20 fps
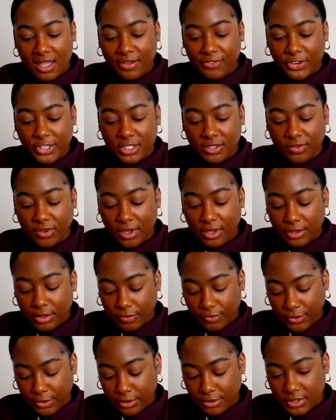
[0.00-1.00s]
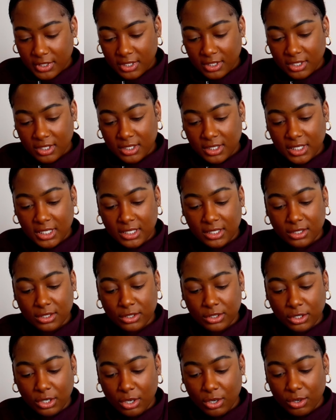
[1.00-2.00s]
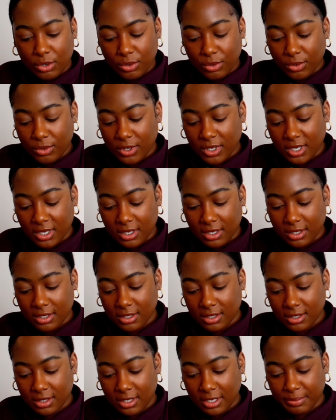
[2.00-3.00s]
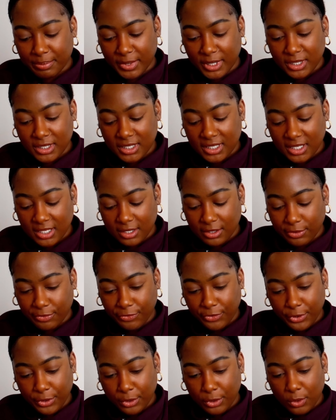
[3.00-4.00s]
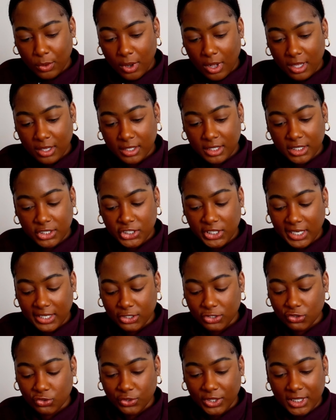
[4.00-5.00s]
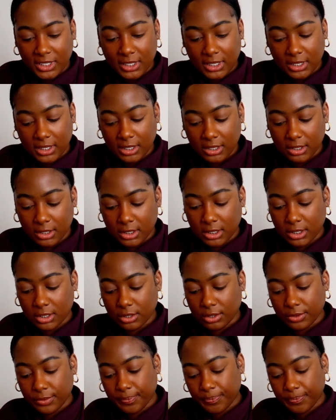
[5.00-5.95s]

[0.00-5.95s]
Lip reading: First of all, the photos in this is so amazing. The photo quality. She has drinks in here too.